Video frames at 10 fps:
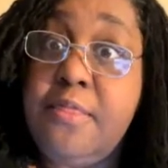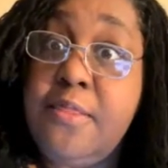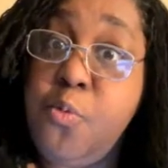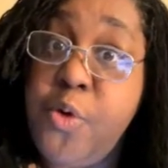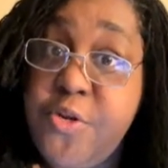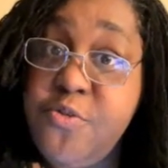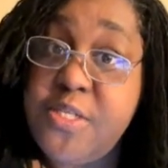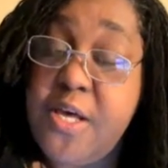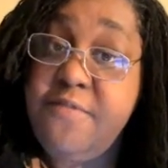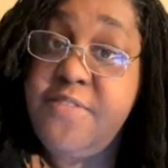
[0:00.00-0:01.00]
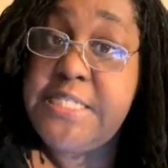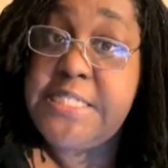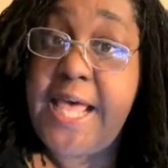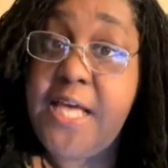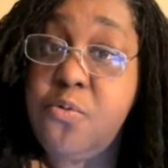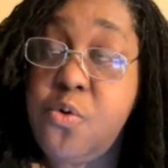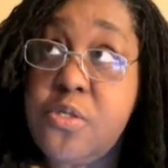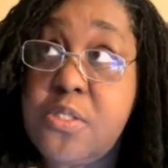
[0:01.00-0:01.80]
the winners of the Sag Awards.